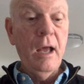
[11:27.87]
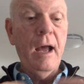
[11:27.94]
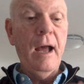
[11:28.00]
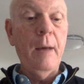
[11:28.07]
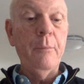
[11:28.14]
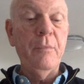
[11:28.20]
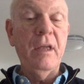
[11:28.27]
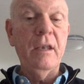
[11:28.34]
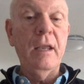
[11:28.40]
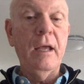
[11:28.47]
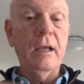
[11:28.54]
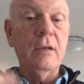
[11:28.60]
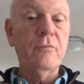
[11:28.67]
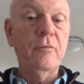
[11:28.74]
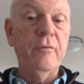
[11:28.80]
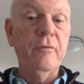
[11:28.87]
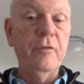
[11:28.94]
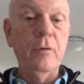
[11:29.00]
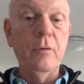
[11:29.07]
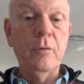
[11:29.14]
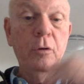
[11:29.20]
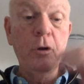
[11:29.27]
I'm that next
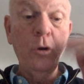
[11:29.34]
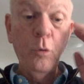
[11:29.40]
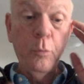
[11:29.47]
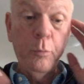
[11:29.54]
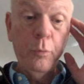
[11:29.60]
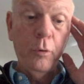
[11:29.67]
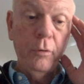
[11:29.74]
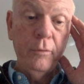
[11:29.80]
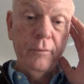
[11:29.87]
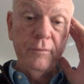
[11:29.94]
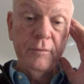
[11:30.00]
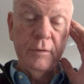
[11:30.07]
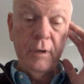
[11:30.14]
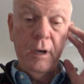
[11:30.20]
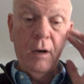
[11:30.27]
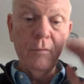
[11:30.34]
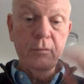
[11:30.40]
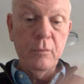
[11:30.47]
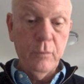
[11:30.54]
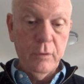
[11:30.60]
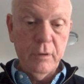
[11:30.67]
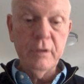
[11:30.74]
reviewer who approves all the
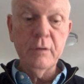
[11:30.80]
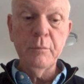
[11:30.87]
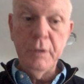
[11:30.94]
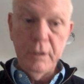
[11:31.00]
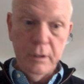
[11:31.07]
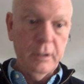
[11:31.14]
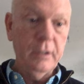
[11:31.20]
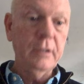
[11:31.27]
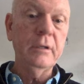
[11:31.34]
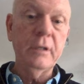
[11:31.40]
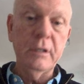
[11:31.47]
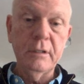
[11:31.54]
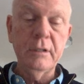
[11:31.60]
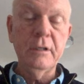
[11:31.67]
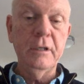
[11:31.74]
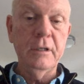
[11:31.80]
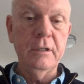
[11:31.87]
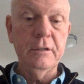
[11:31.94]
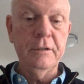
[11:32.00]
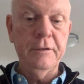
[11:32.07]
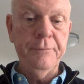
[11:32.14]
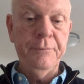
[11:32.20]
work has been done. Yes, it is.